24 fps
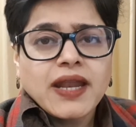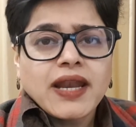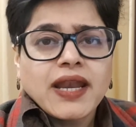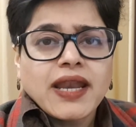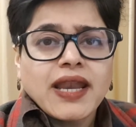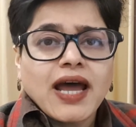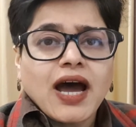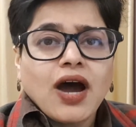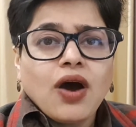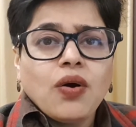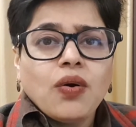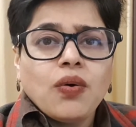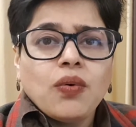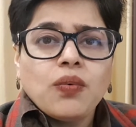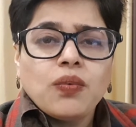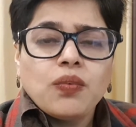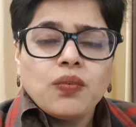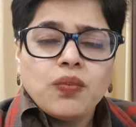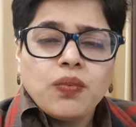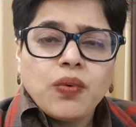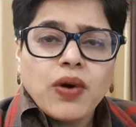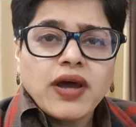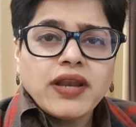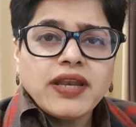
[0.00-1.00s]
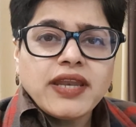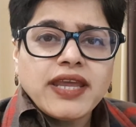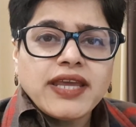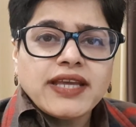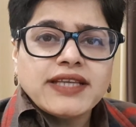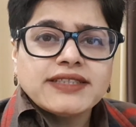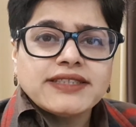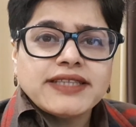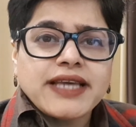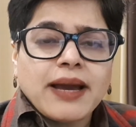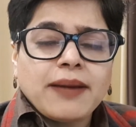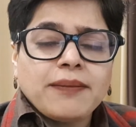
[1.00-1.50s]
Now, one
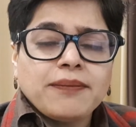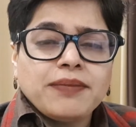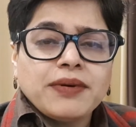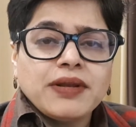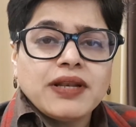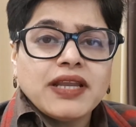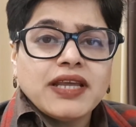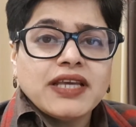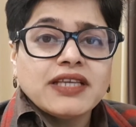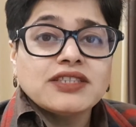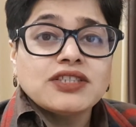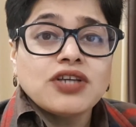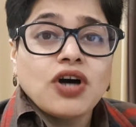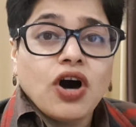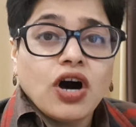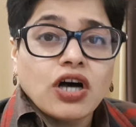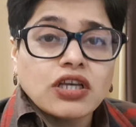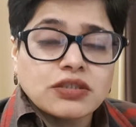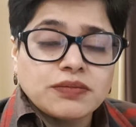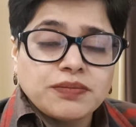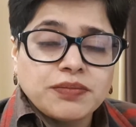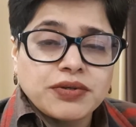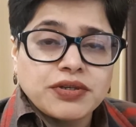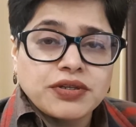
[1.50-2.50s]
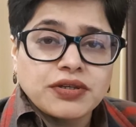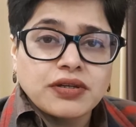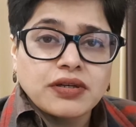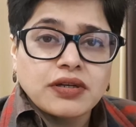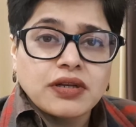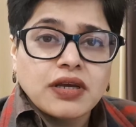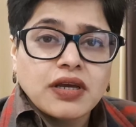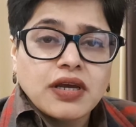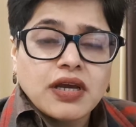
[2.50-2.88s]
example is hospital.